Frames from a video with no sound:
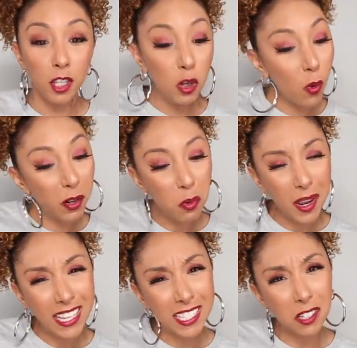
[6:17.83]
You want to
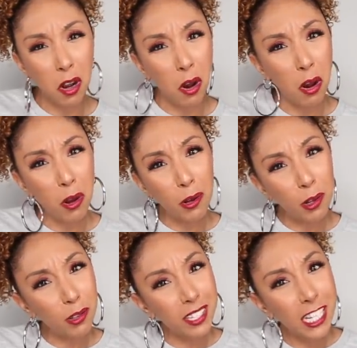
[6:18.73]
waste
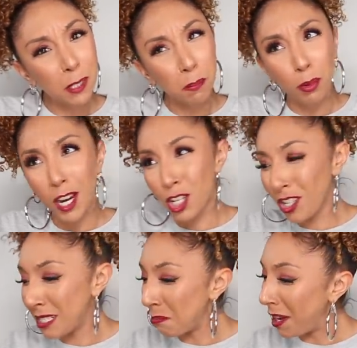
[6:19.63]
all these
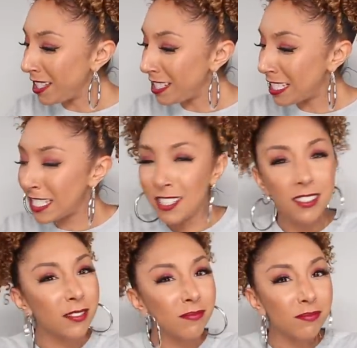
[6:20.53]
precious months
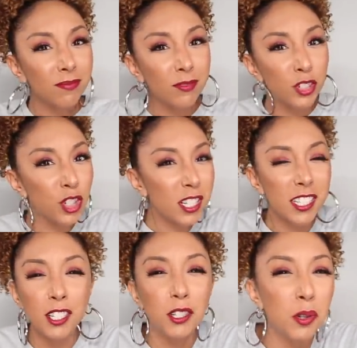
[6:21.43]

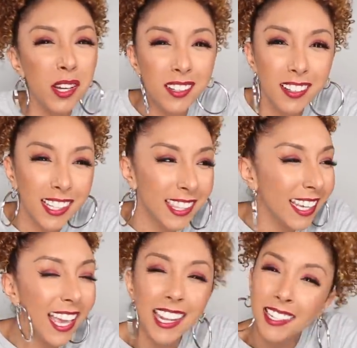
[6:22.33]
just to do it at
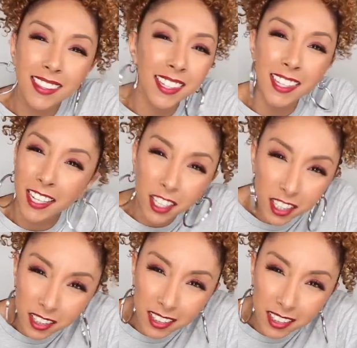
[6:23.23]
the end of the year?